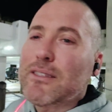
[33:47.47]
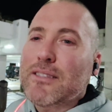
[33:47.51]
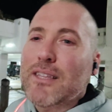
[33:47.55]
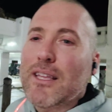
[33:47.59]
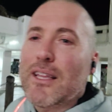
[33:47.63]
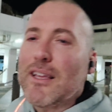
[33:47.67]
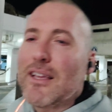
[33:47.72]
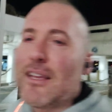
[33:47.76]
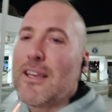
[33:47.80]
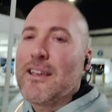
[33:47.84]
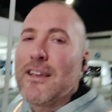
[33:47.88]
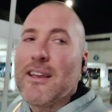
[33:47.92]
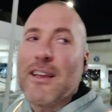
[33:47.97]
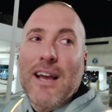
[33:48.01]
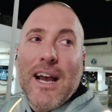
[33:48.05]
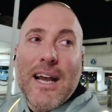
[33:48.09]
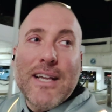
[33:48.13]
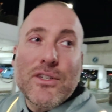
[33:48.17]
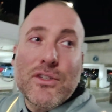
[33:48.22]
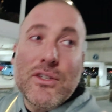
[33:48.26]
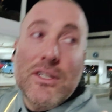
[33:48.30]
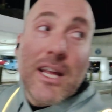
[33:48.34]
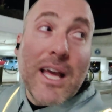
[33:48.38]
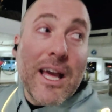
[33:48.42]
once the,
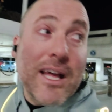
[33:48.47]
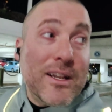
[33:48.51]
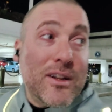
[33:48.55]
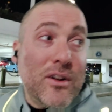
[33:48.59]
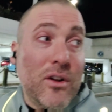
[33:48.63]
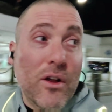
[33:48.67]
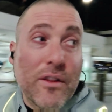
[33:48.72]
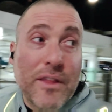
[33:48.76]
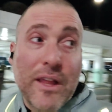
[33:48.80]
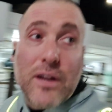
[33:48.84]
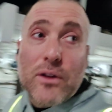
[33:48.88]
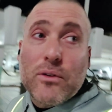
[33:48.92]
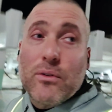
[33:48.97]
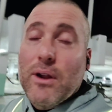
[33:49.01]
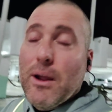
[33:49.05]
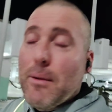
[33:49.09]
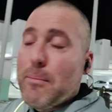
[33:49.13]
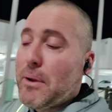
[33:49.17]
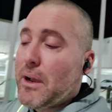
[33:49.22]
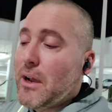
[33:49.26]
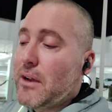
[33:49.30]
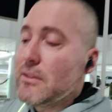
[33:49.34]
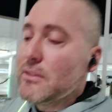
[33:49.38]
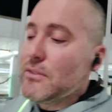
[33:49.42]
I should edit all that
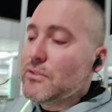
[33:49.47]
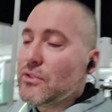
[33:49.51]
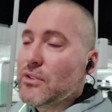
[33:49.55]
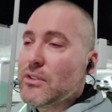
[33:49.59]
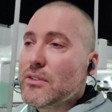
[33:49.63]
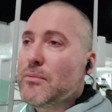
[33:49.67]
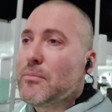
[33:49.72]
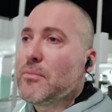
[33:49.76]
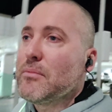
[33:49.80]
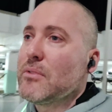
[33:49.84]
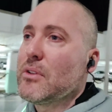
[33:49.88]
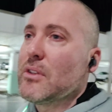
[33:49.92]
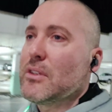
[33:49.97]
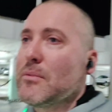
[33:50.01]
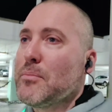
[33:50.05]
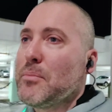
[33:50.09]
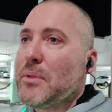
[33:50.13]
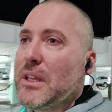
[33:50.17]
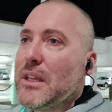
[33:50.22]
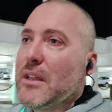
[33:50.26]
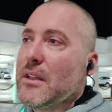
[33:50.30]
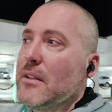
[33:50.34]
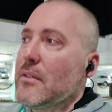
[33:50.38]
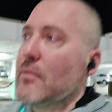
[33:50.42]
crap out and just
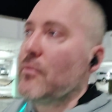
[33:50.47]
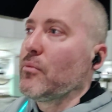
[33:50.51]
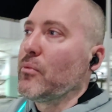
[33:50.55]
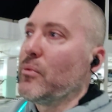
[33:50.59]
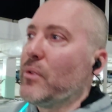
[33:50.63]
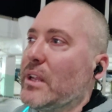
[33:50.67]
just be